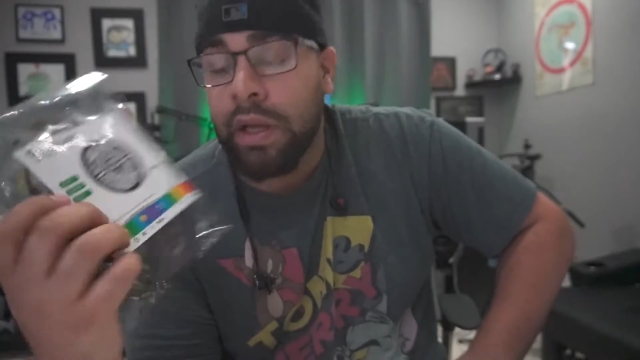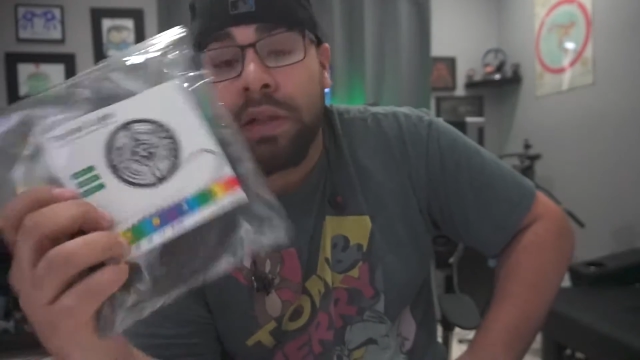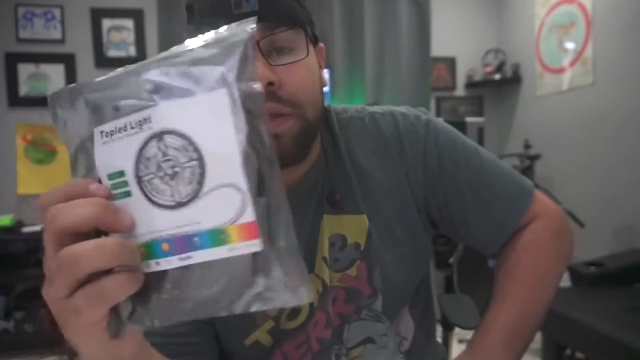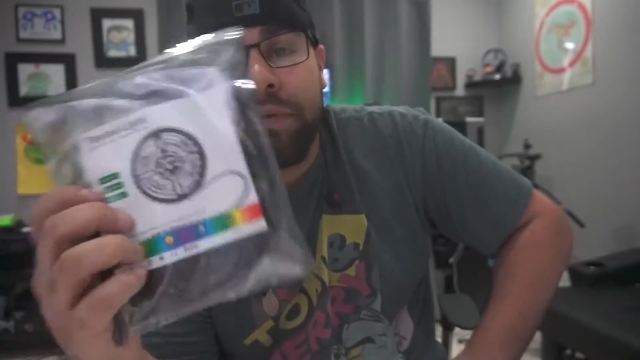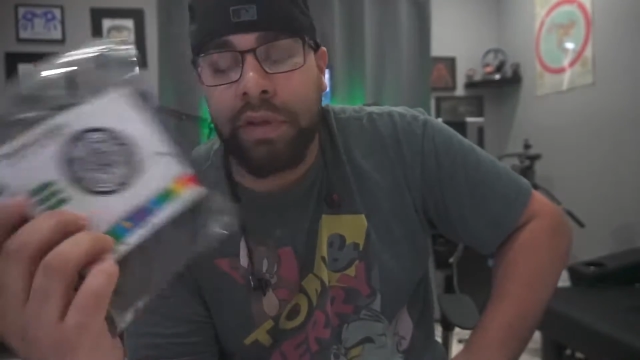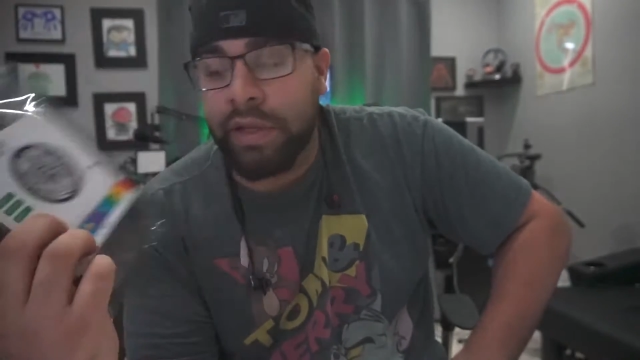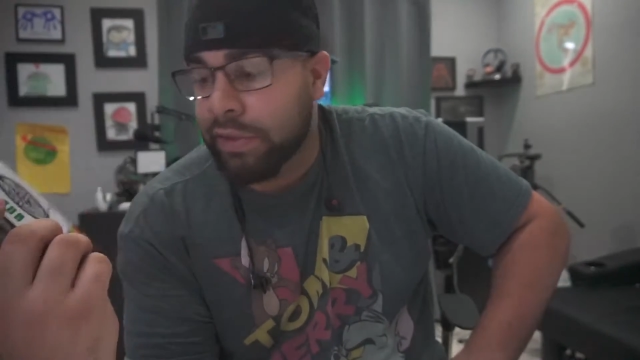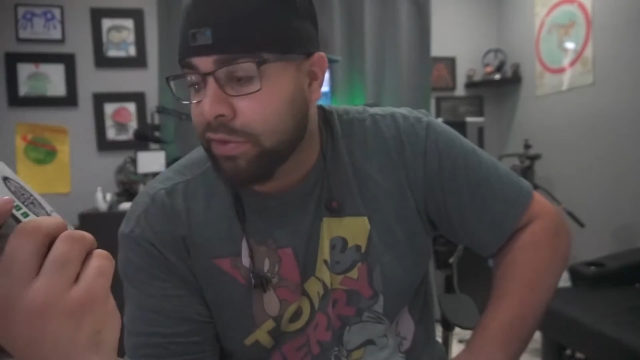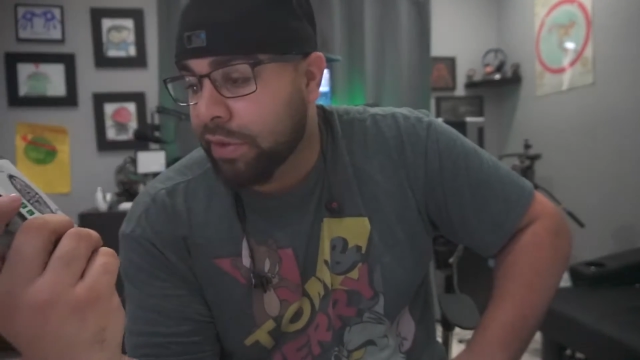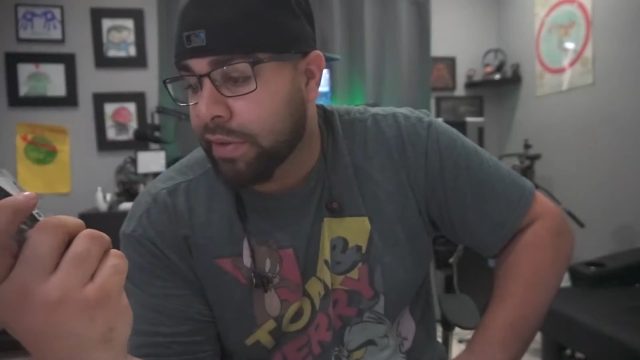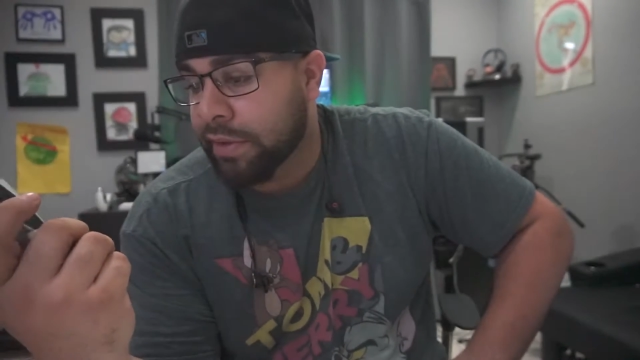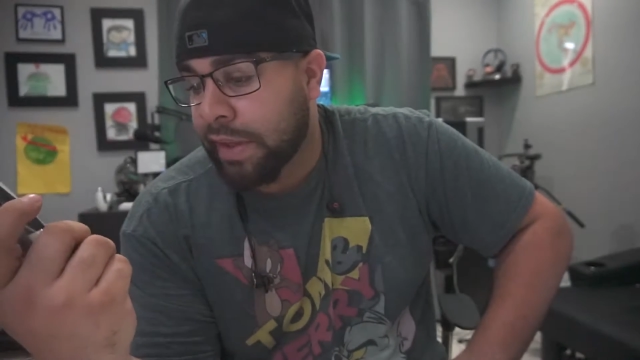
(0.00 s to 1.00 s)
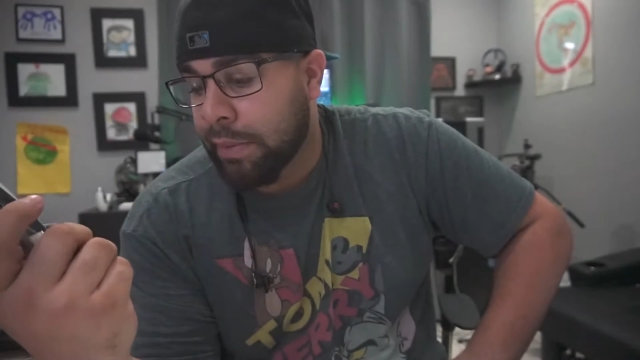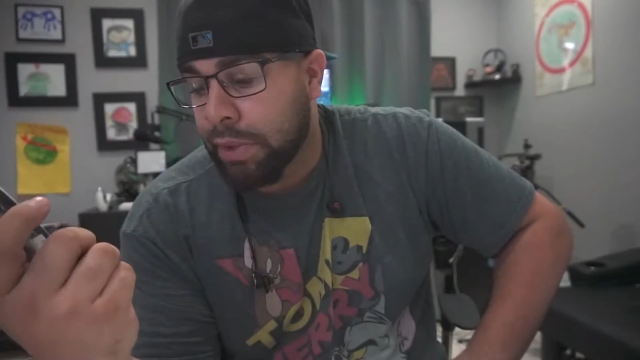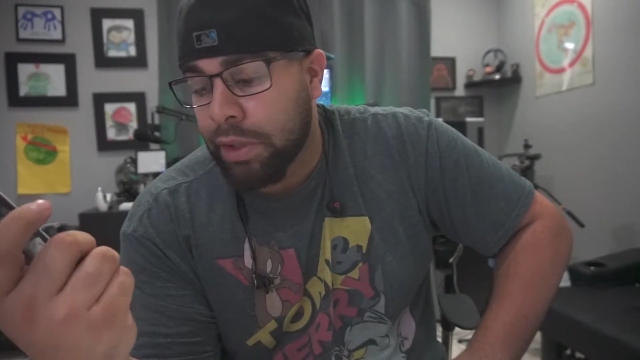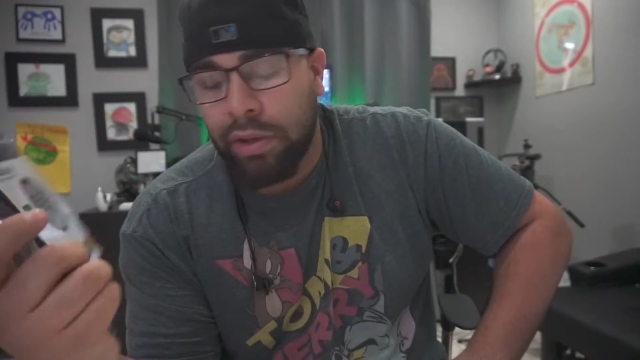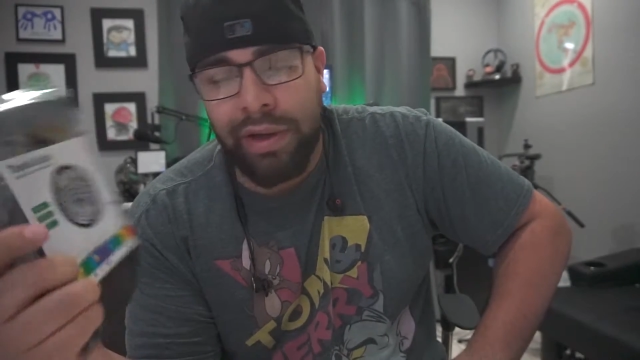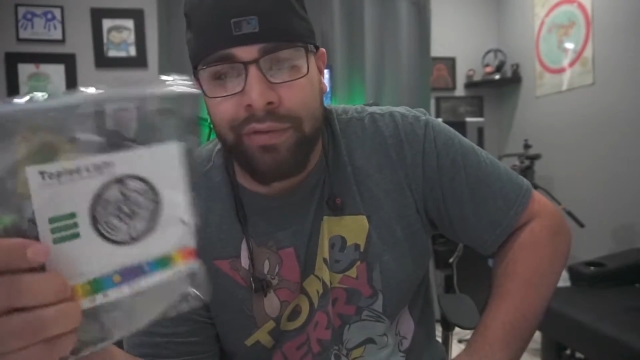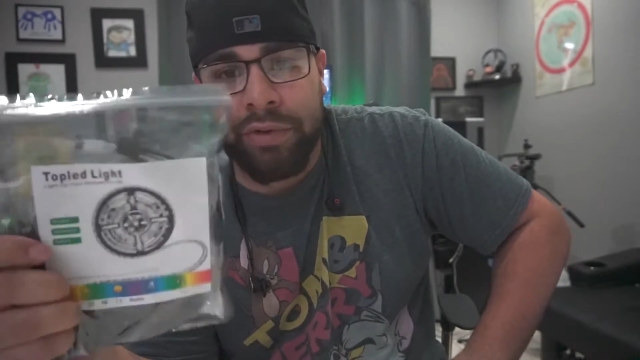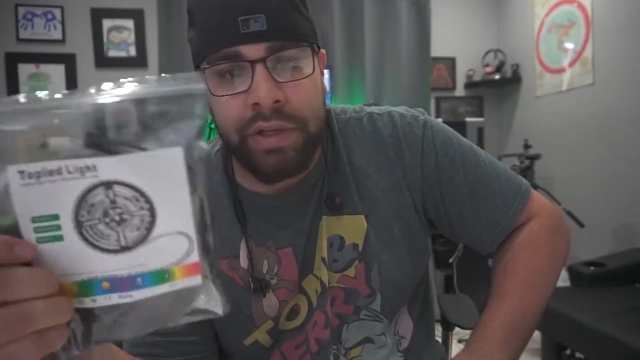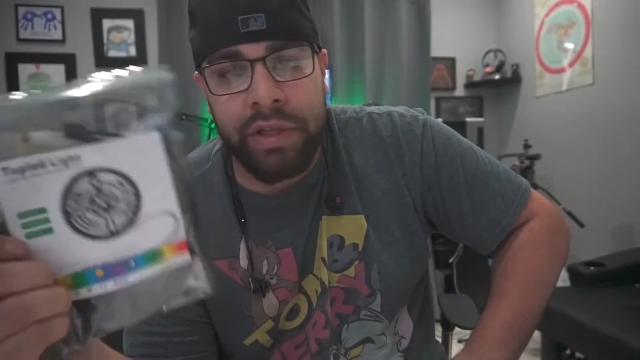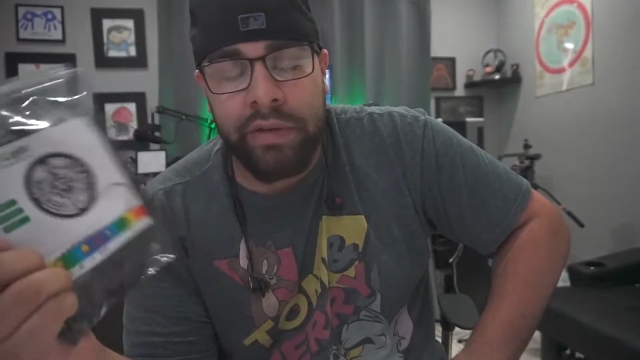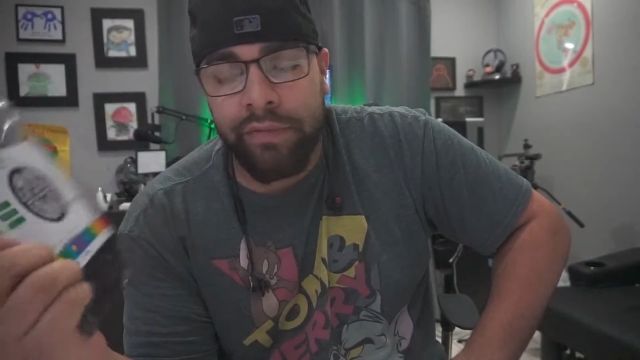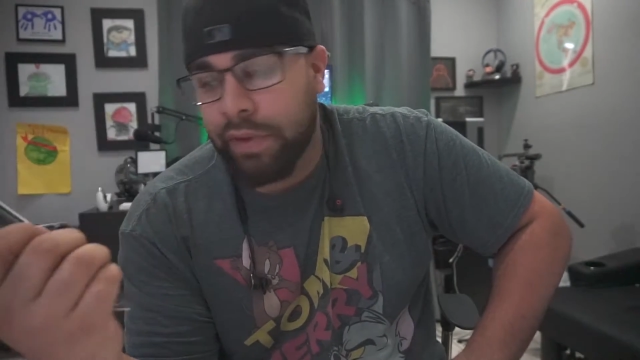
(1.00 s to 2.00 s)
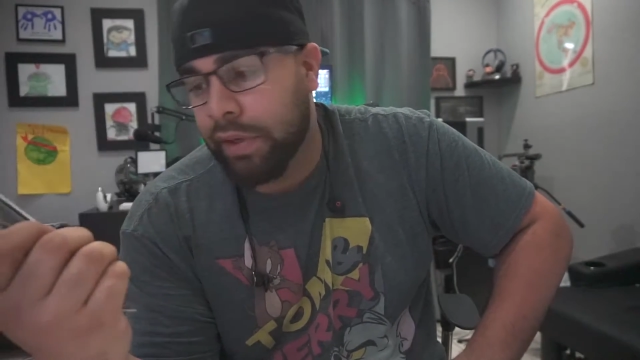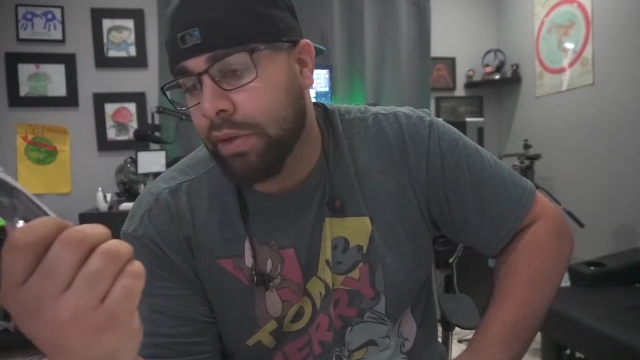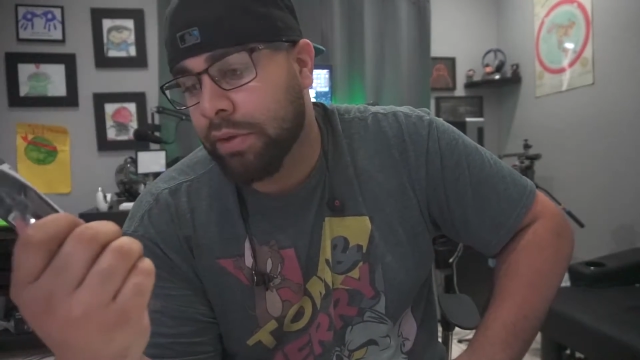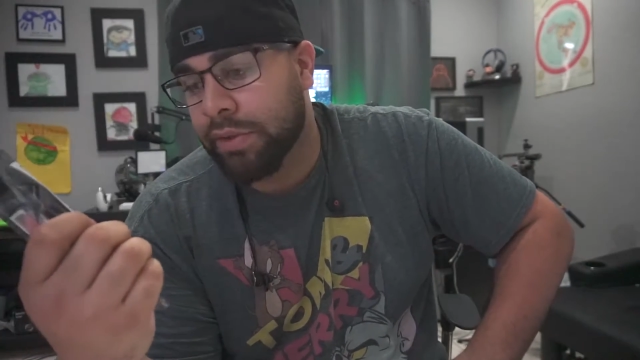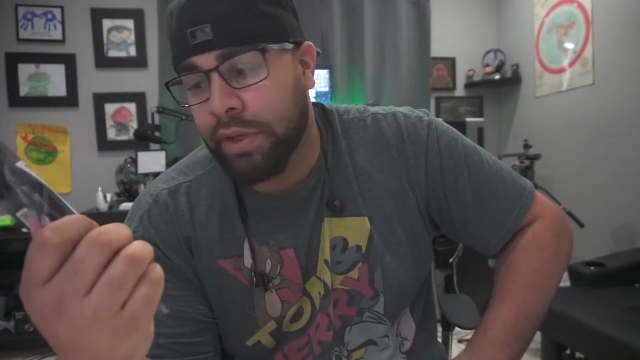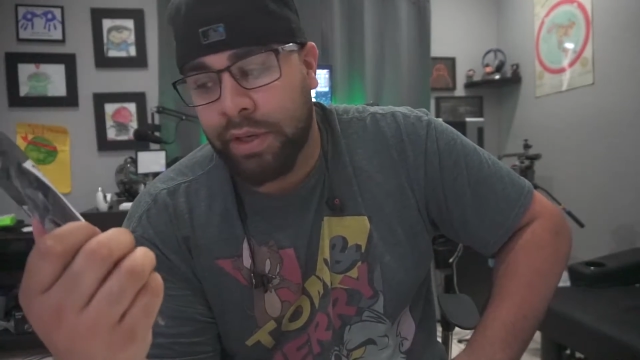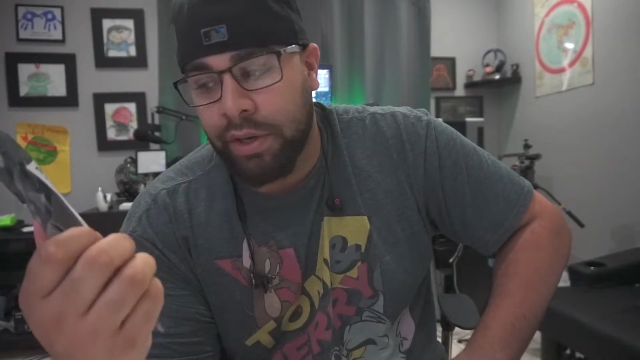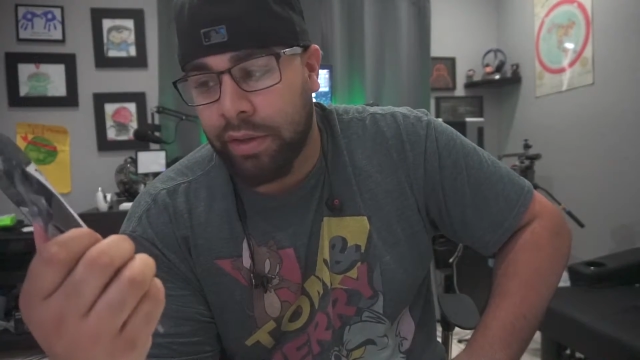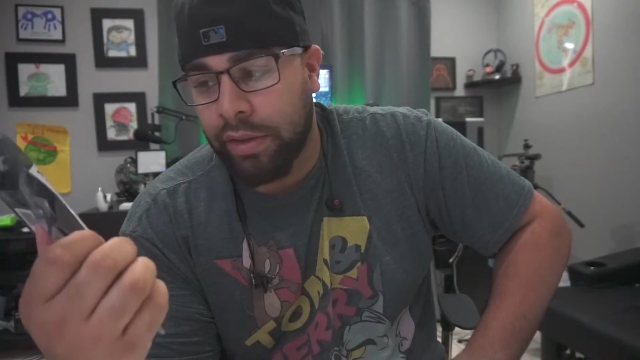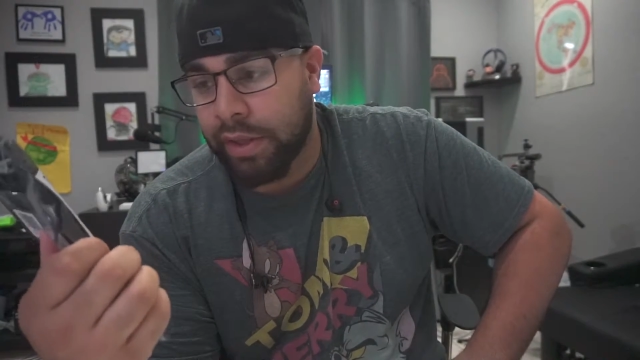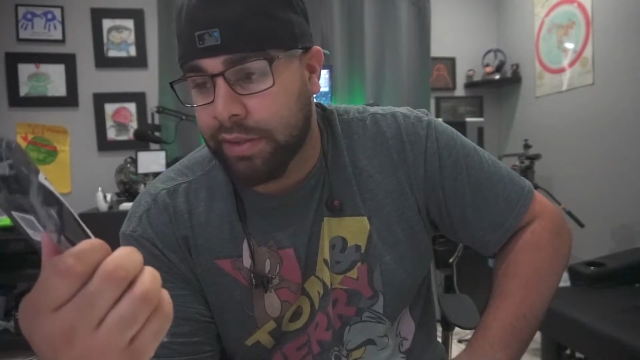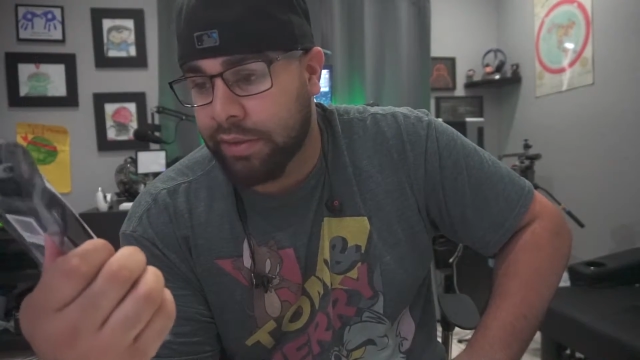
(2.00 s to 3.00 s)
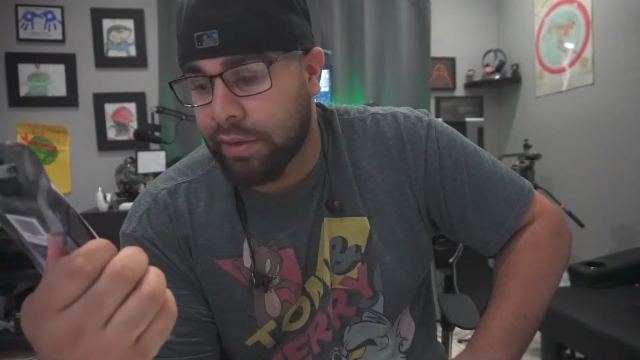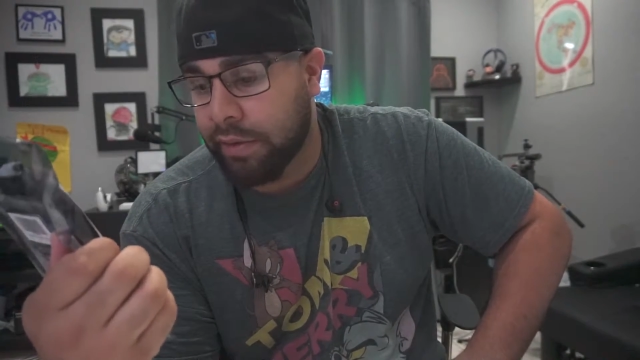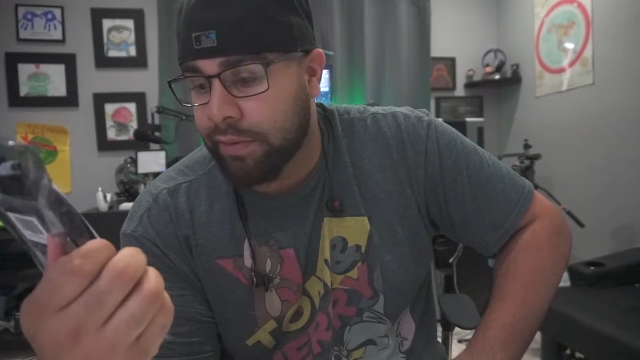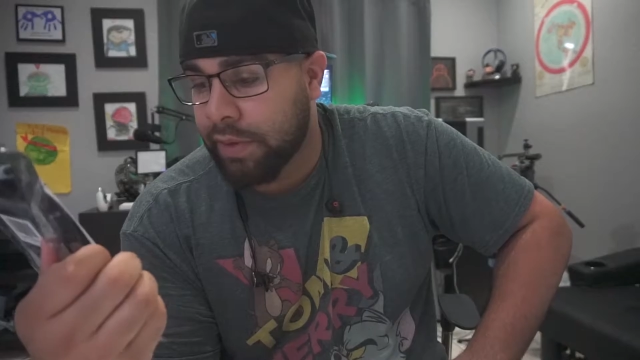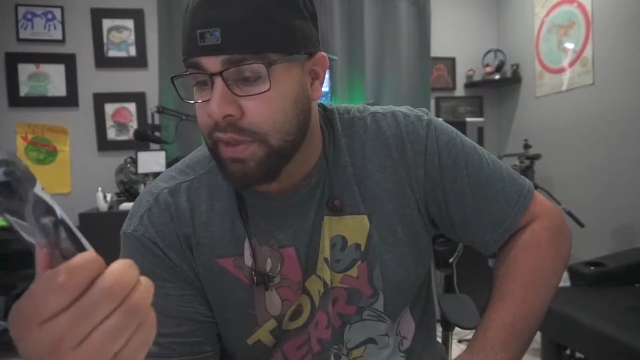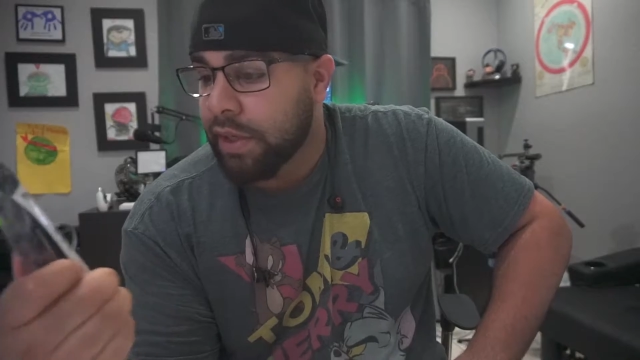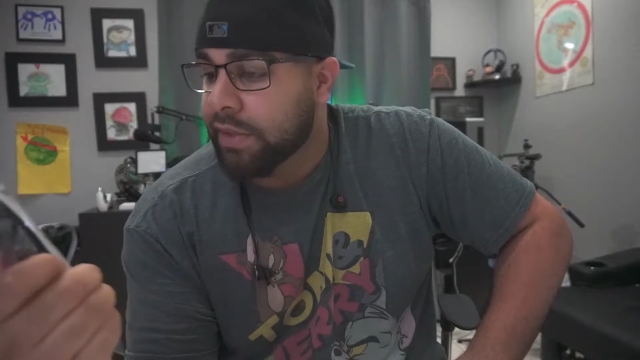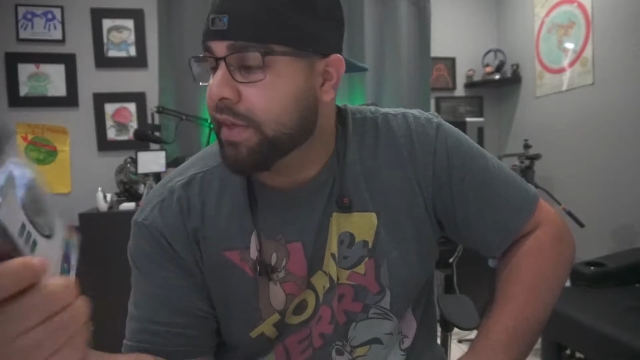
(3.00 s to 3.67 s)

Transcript: I'll leave link to this down below. I already did videos on all that stuff.